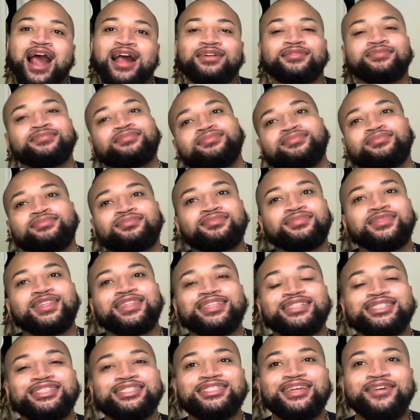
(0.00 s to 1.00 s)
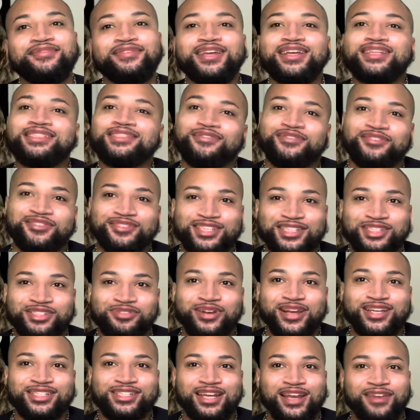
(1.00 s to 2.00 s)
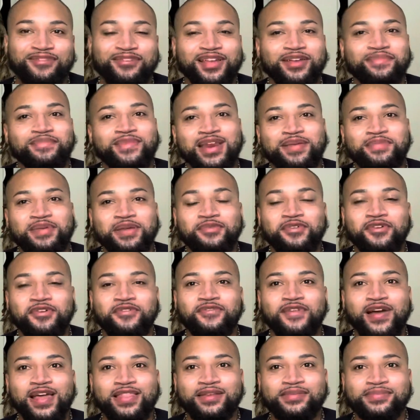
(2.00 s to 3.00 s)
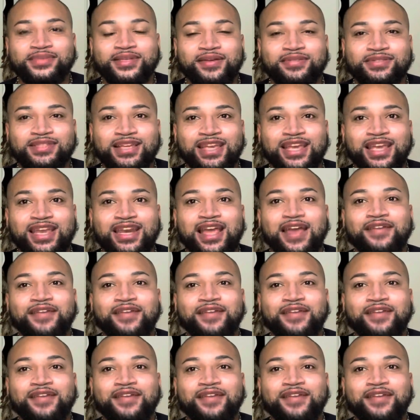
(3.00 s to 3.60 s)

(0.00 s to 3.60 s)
This is definitely a difficult situation. I feel like many people find themselves in.